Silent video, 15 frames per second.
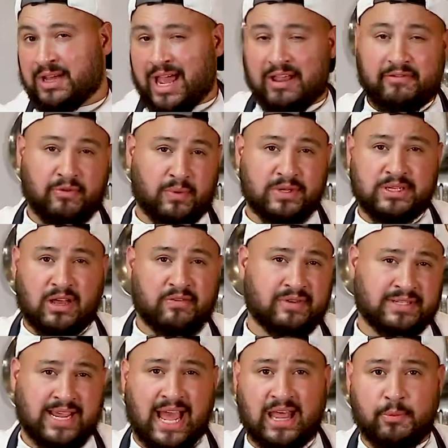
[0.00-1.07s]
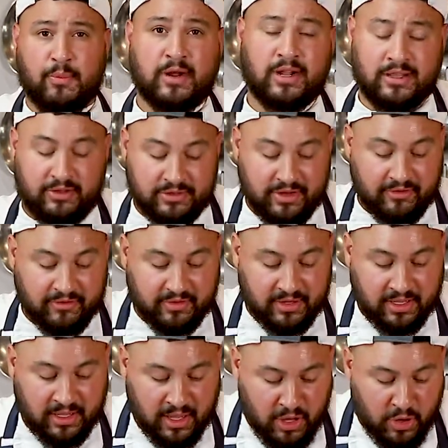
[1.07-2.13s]
Everyone's oven's calibrated a little
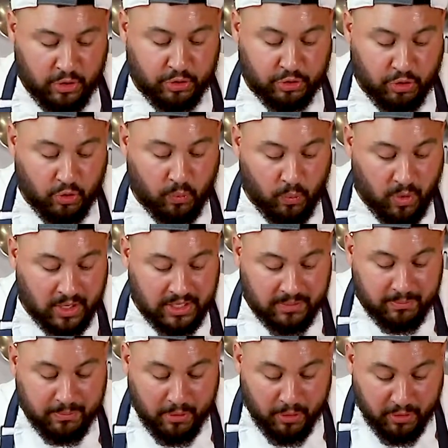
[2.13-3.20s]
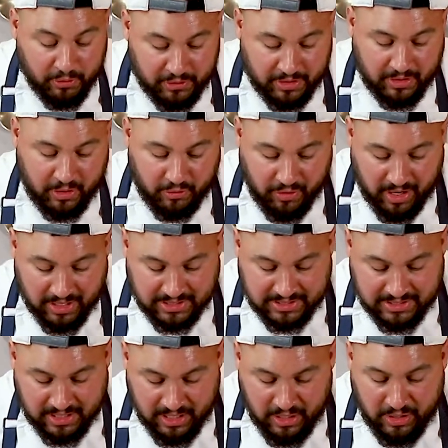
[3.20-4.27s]
differently. You don't want to burn the
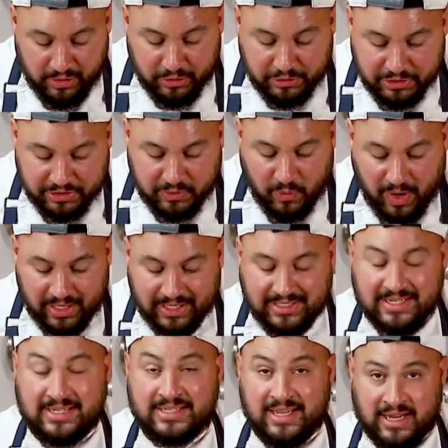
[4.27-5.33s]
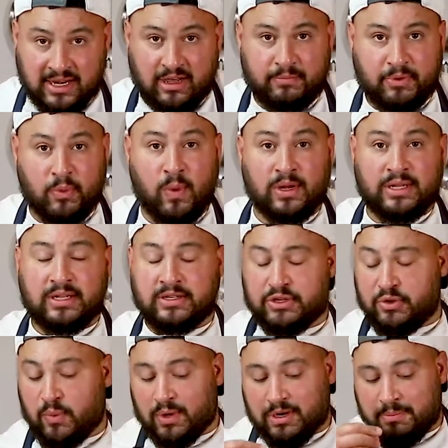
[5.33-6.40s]
crust. You just want it to set up. You want
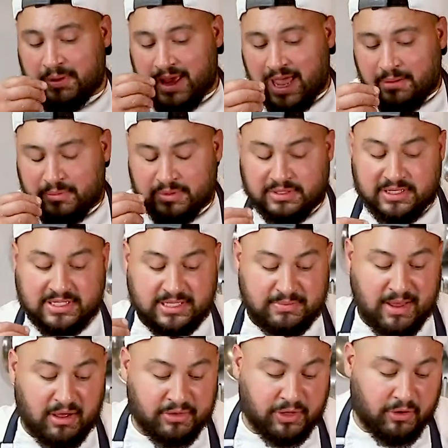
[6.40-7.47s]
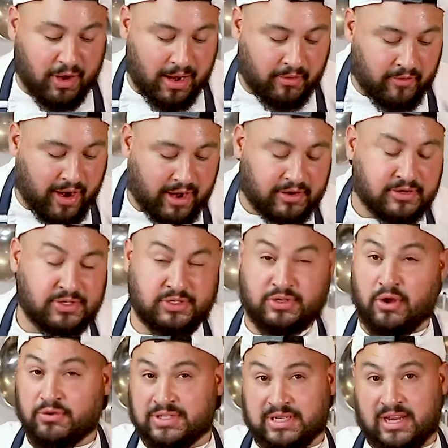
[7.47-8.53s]
to be able to smell the graham crackers
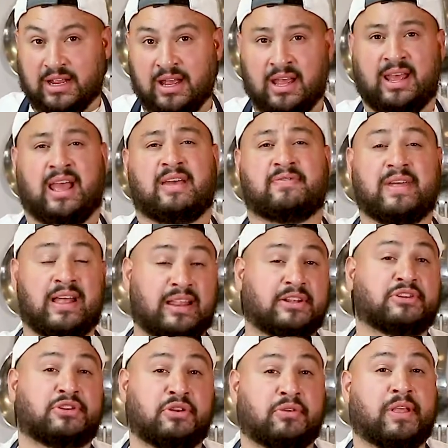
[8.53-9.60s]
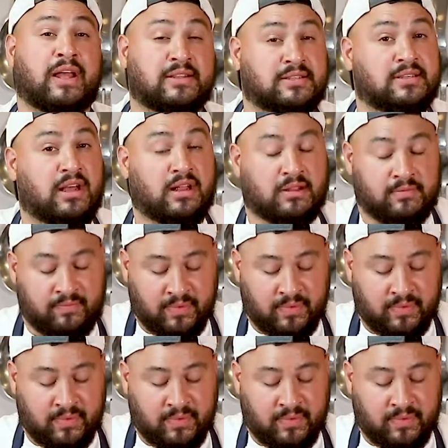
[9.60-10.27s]
toasting, and that lets you know that it's done.